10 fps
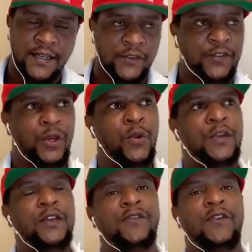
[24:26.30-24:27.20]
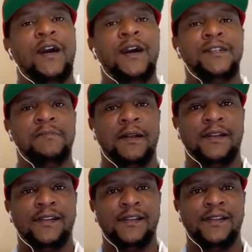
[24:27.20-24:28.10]
If you're looking for a husband,
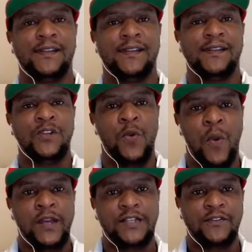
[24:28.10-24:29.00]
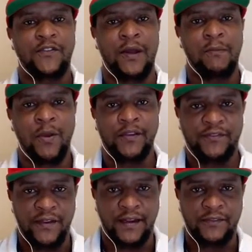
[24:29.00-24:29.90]
you're waiting for a
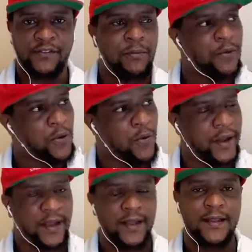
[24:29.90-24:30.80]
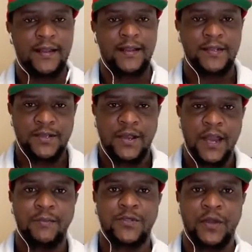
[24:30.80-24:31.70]
boyfriend from nowhere to
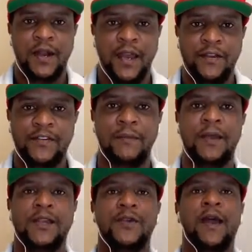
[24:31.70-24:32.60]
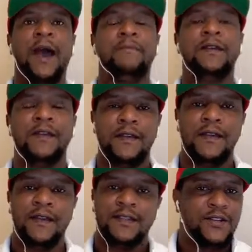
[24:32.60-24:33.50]
come to your life and make you happy,
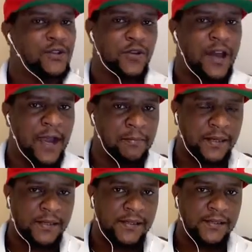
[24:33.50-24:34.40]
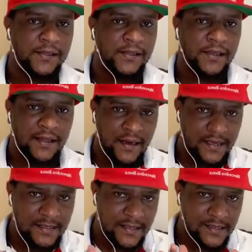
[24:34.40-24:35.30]
it's not going to happen.
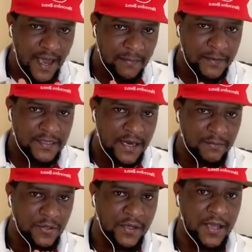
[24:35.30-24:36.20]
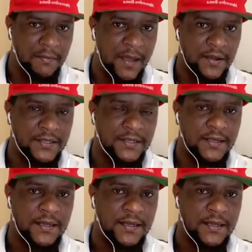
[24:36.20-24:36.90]
Create this happiness that I'm talking about.